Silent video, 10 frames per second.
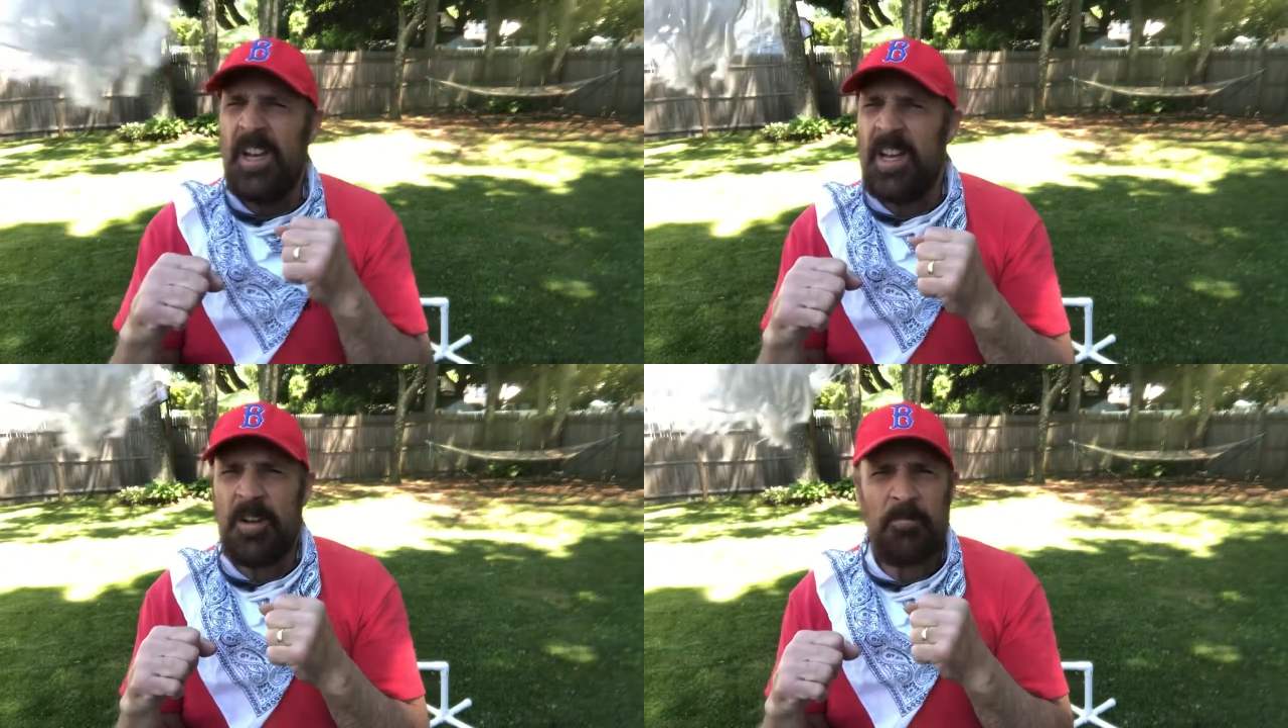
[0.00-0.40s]

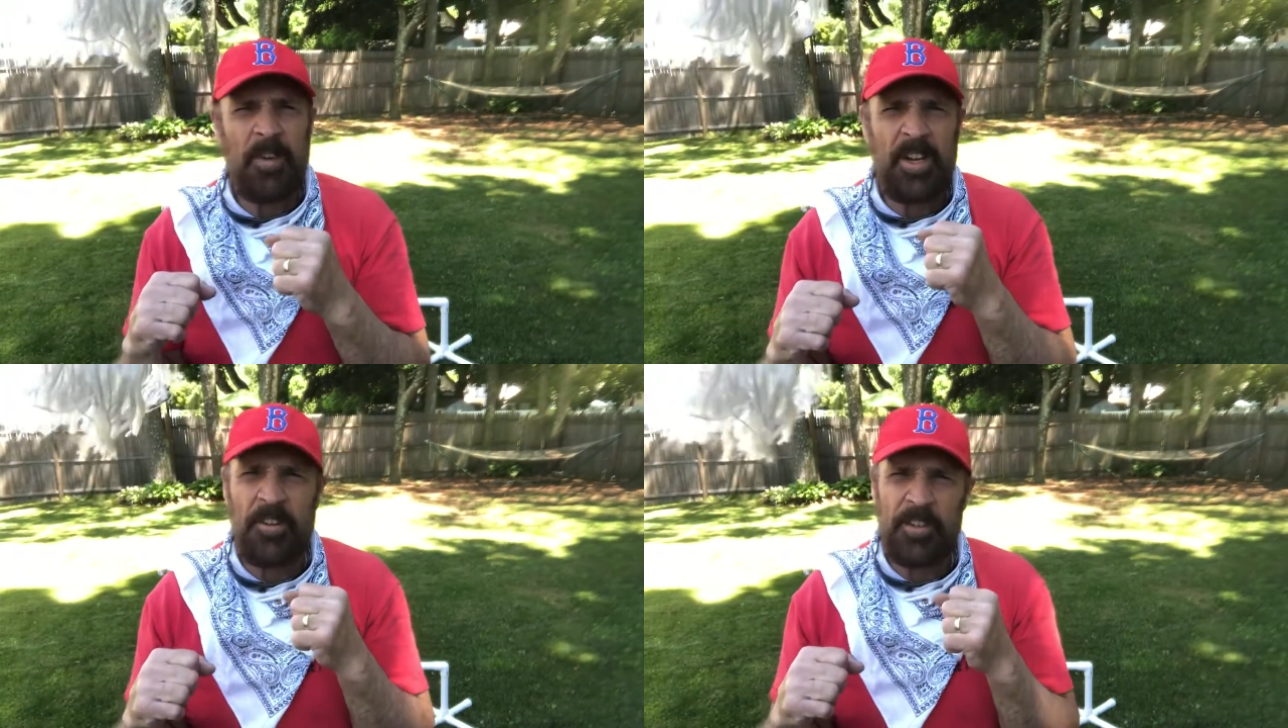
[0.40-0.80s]
Hit him
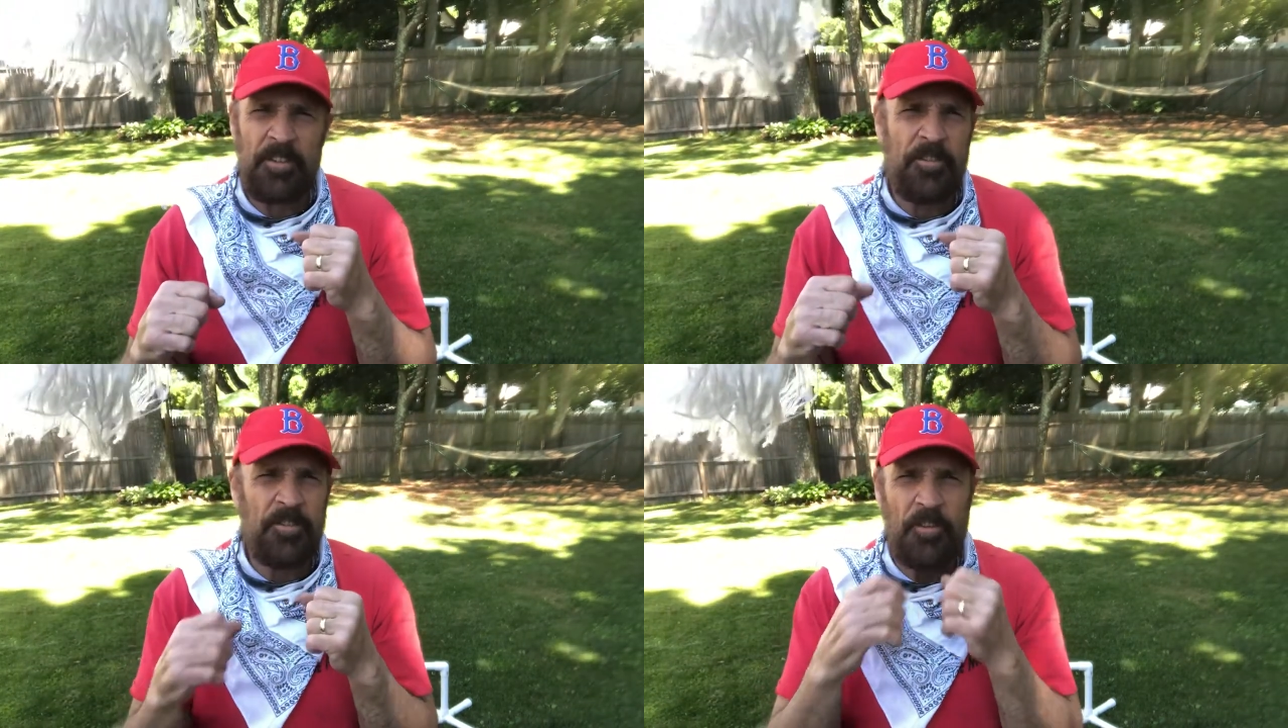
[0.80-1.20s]
right on
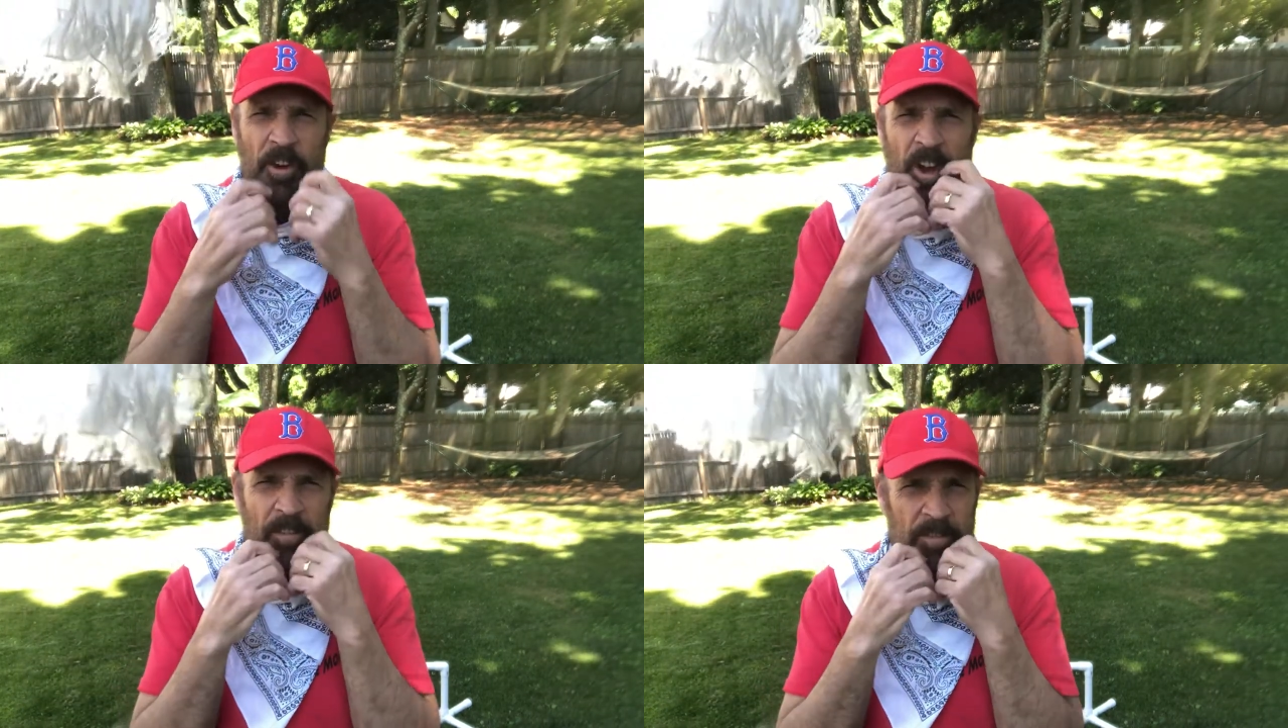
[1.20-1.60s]
the
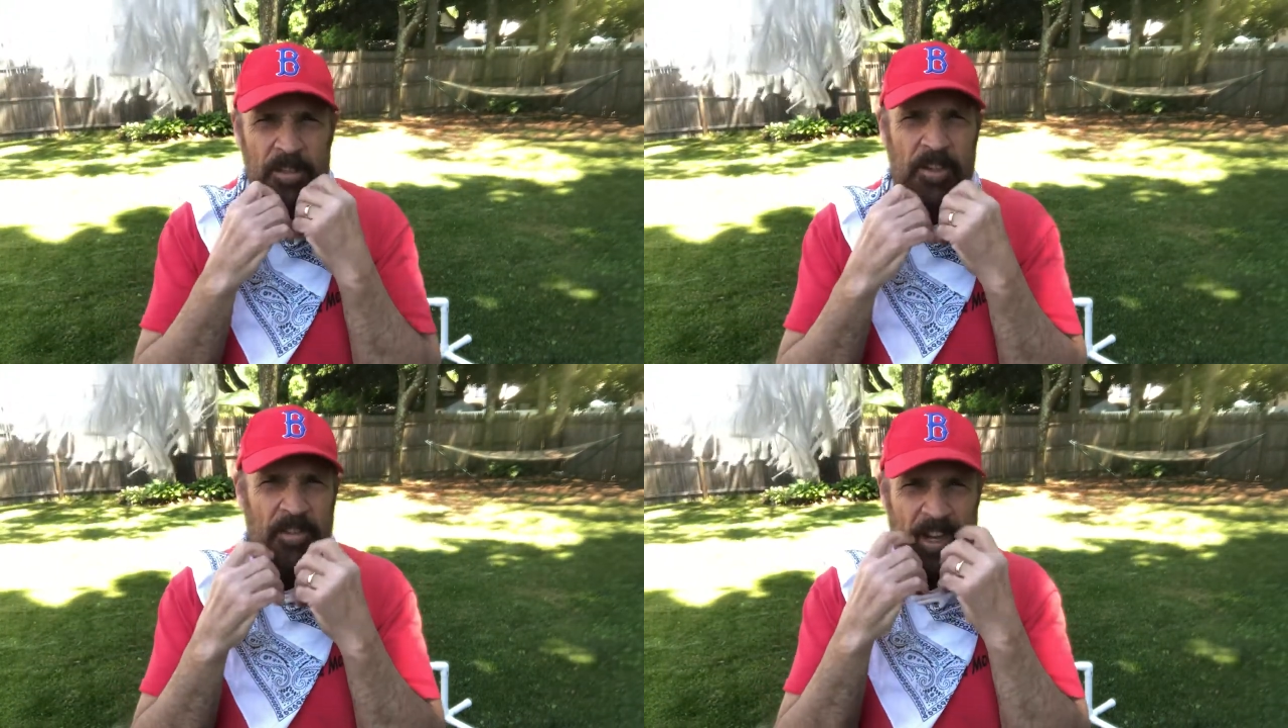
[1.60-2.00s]
jaw.
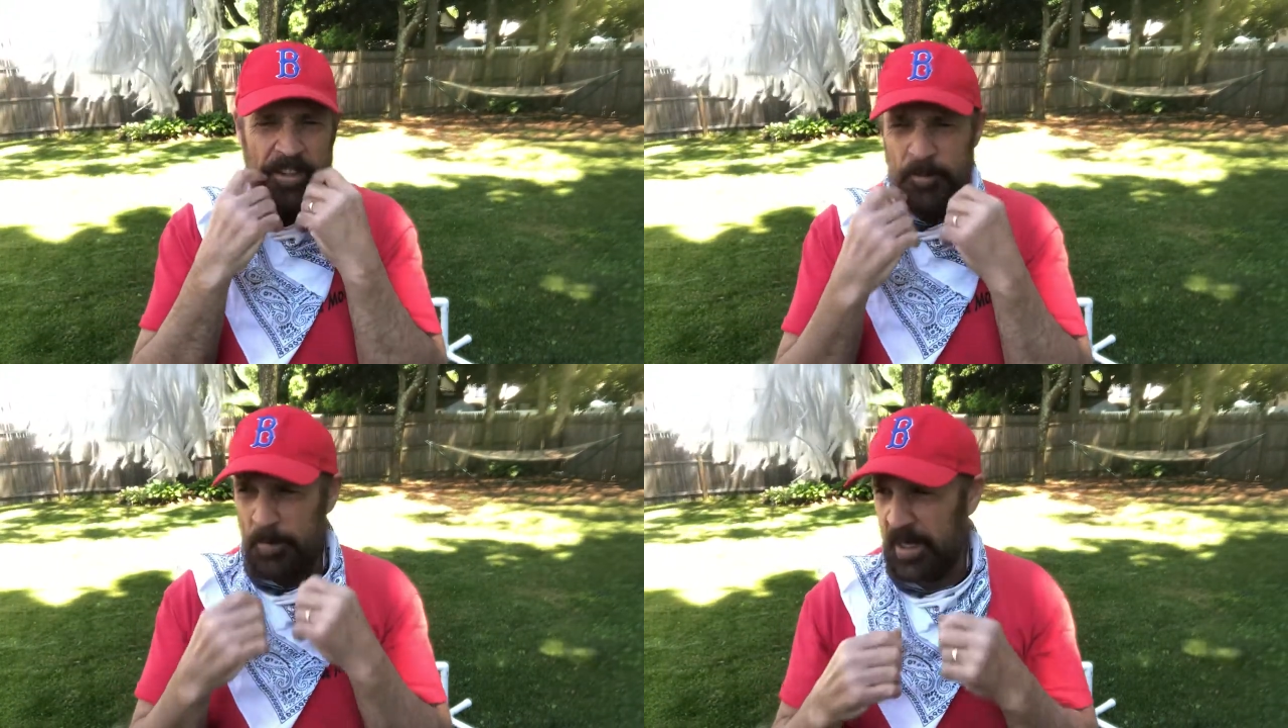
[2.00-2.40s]
Cracked
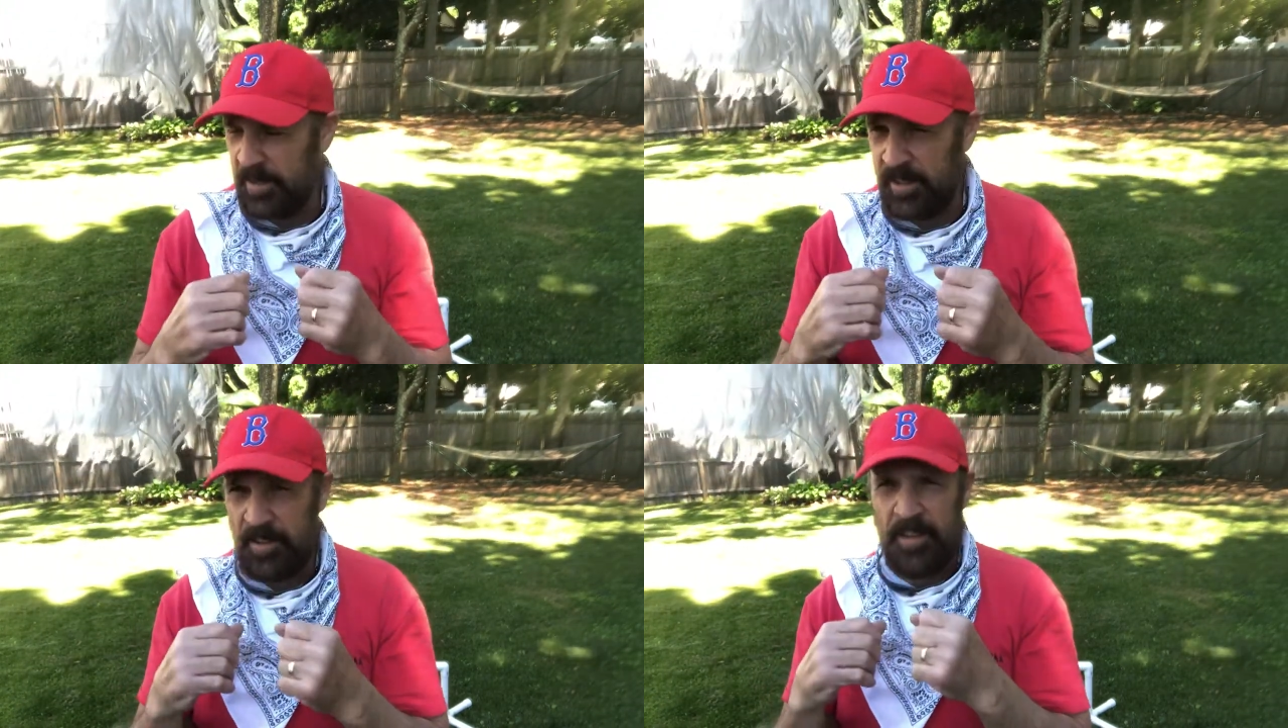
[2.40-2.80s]
his back
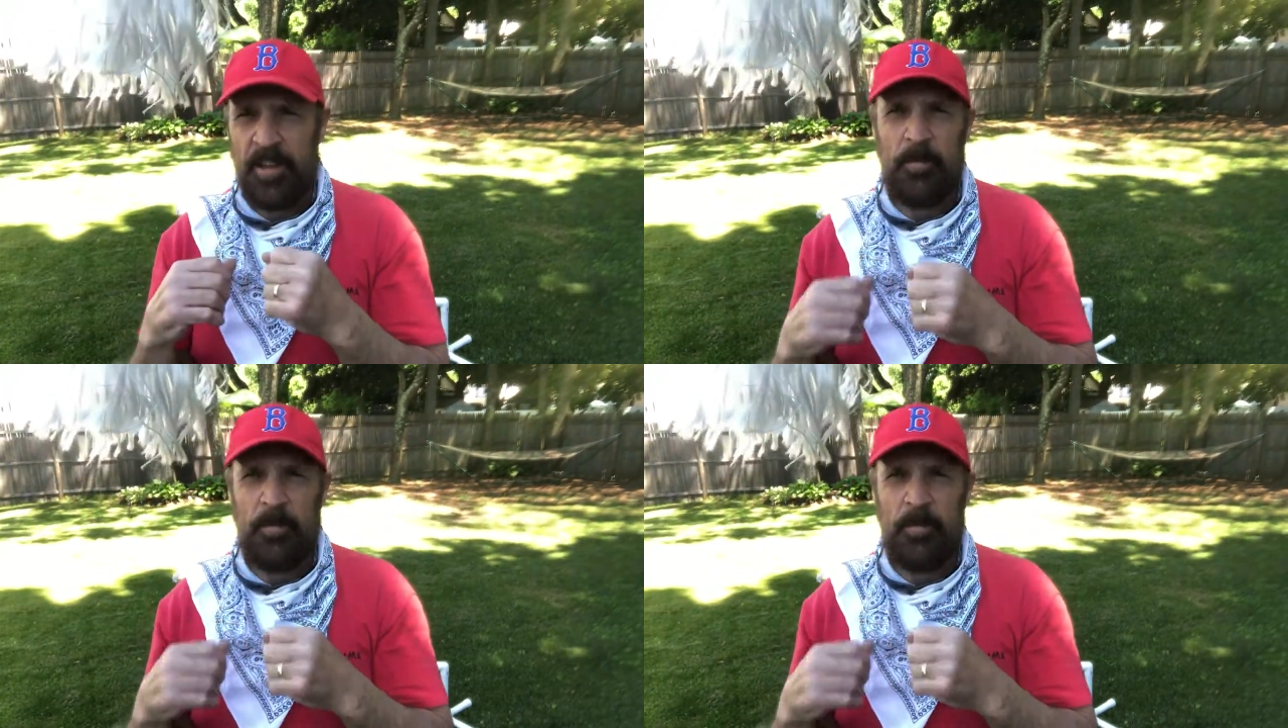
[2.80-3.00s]
teeth.